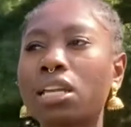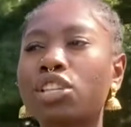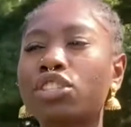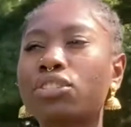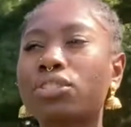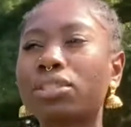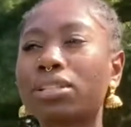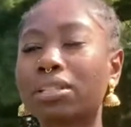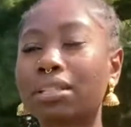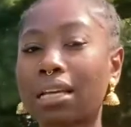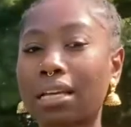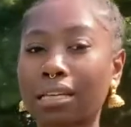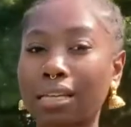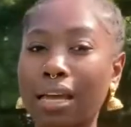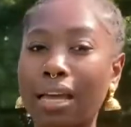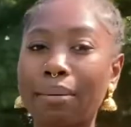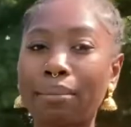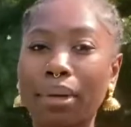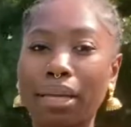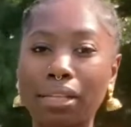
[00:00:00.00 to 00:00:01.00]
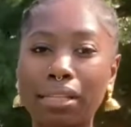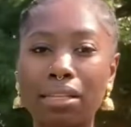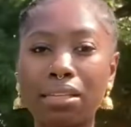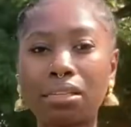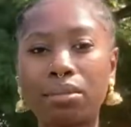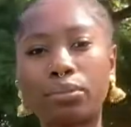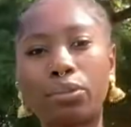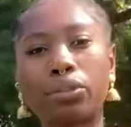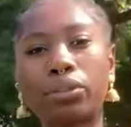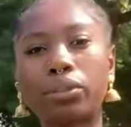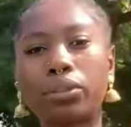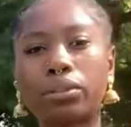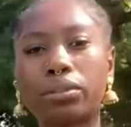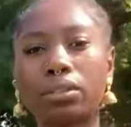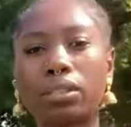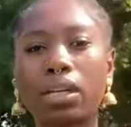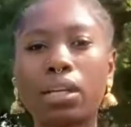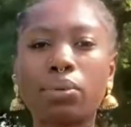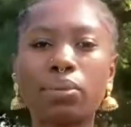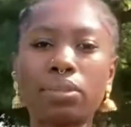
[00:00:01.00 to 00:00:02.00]
till I got my neem oil.
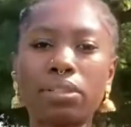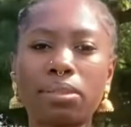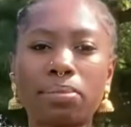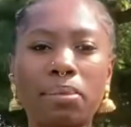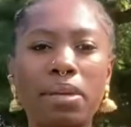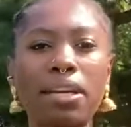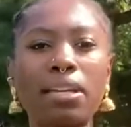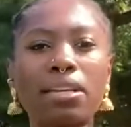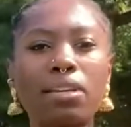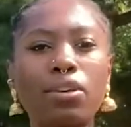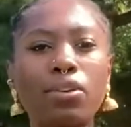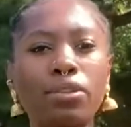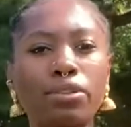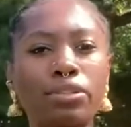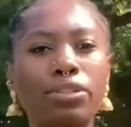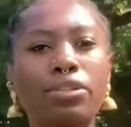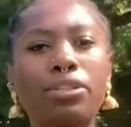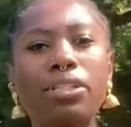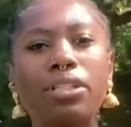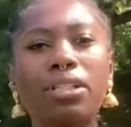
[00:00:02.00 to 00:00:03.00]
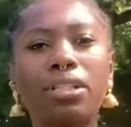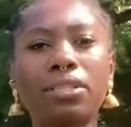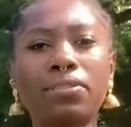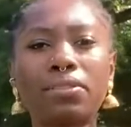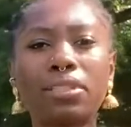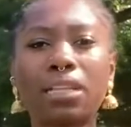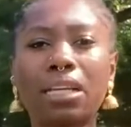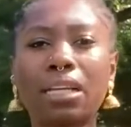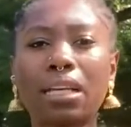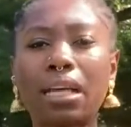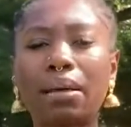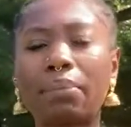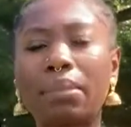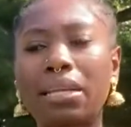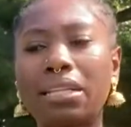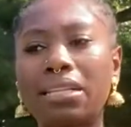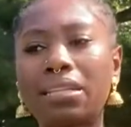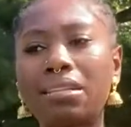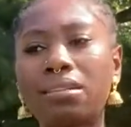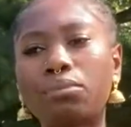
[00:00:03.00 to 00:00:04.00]
That was my alternative till I got my
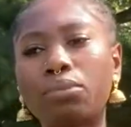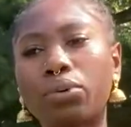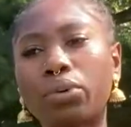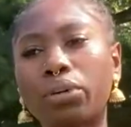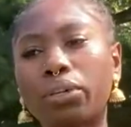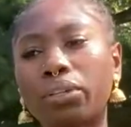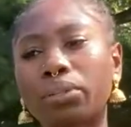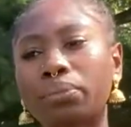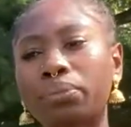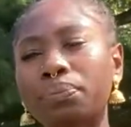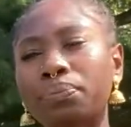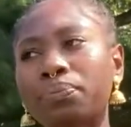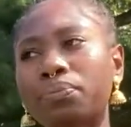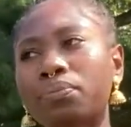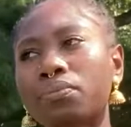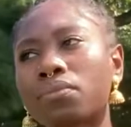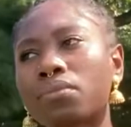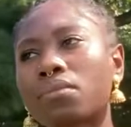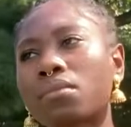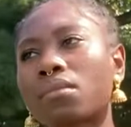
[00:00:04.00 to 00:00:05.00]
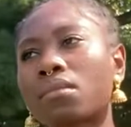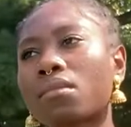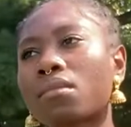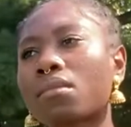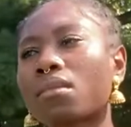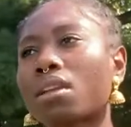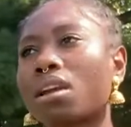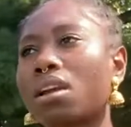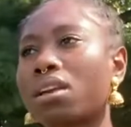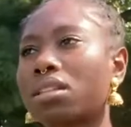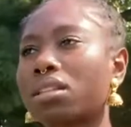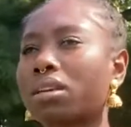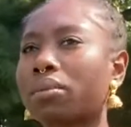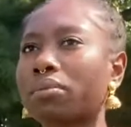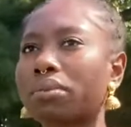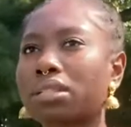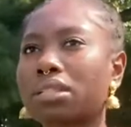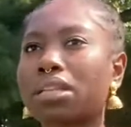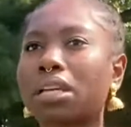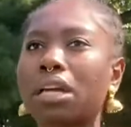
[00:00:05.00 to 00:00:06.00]
neem oil. And then
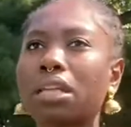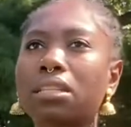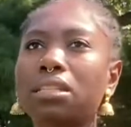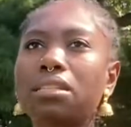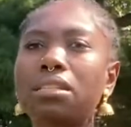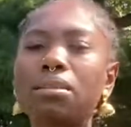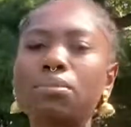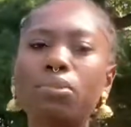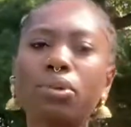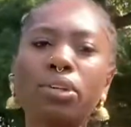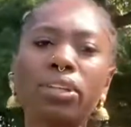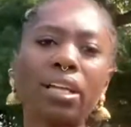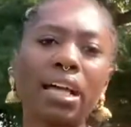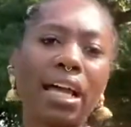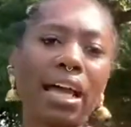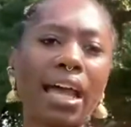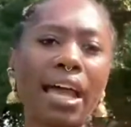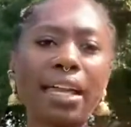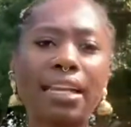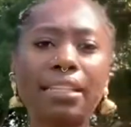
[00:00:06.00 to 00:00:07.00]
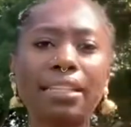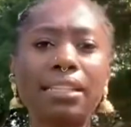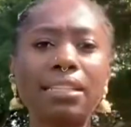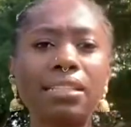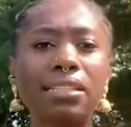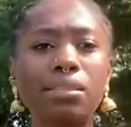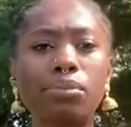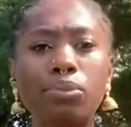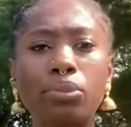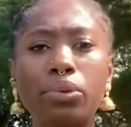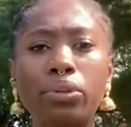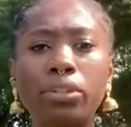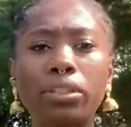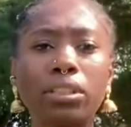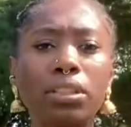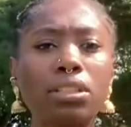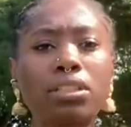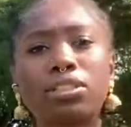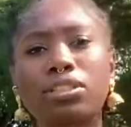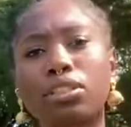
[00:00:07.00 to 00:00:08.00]
once I got the neem oil, I added the neem oil
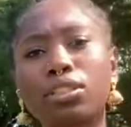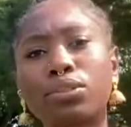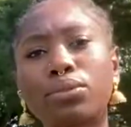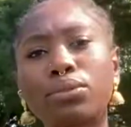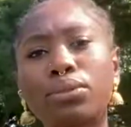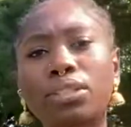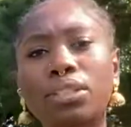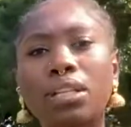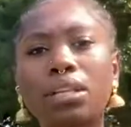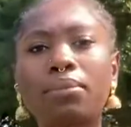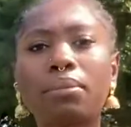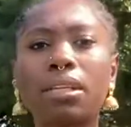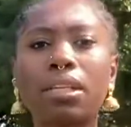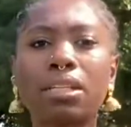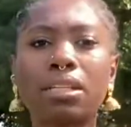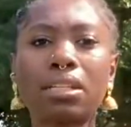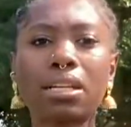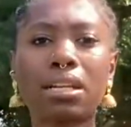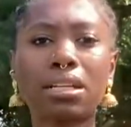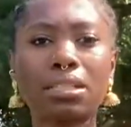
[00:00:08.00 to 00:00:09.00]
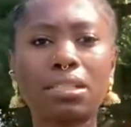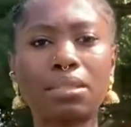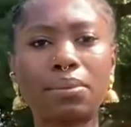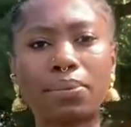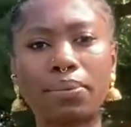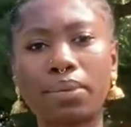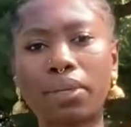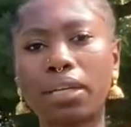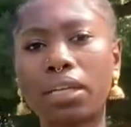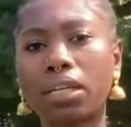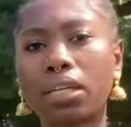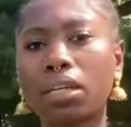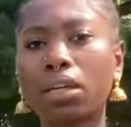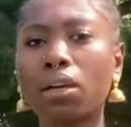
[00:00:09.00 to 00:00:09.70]
in the solution I made, and I spray